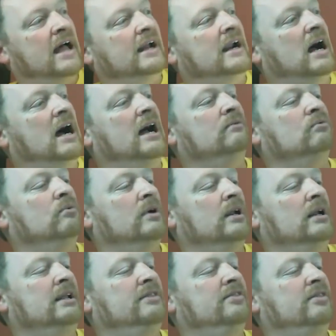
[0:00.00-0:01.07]
I
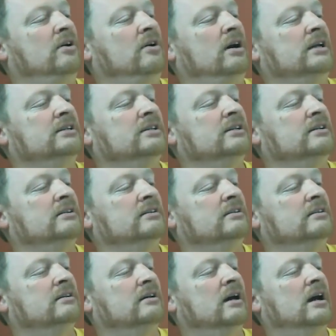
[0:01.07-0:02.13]
really thought,
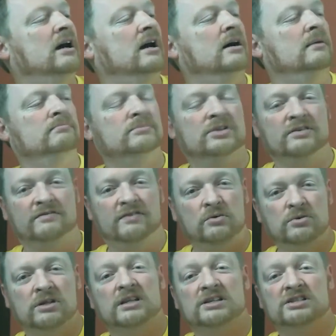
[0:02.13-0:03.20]

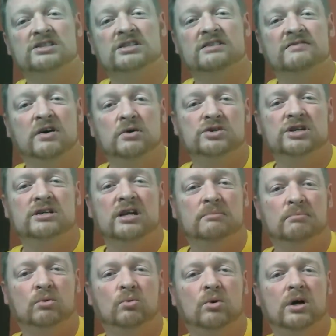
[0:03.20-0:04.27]
this is Devotion
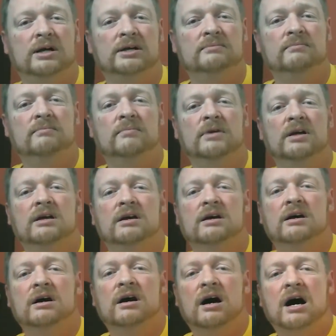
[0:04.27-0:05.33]
number 1.
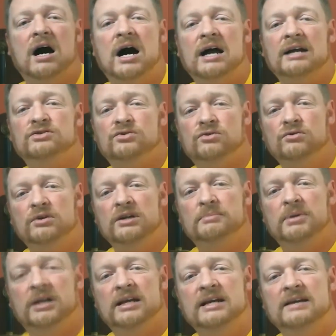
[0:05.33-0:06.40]
I truly
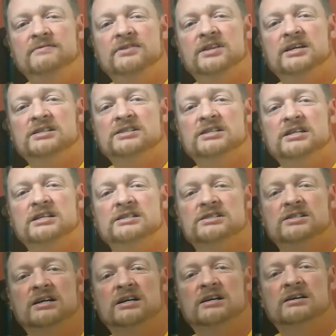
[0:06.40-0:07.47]
believed this is
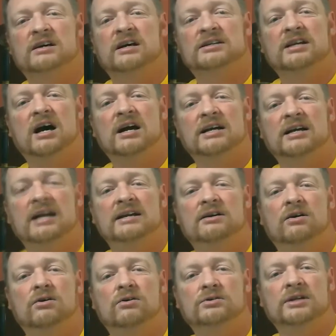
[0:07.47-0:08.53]
a 9.8
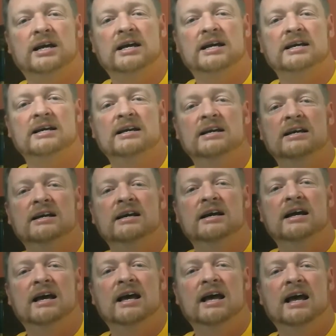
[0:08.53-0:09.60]
all day,
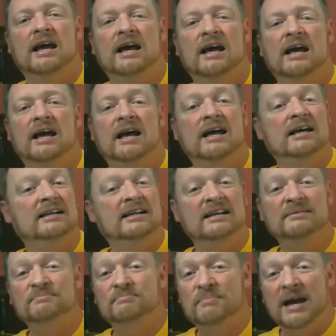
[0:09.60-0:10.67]
and
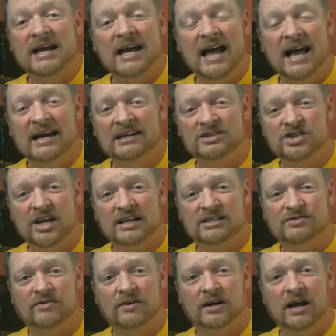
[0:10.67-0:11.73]
it may have had a chance
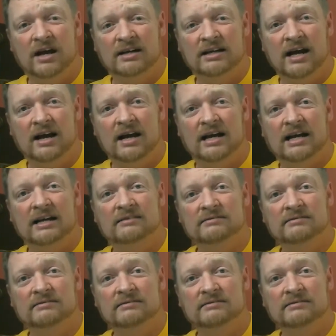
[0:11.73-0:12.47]
for a 9.9.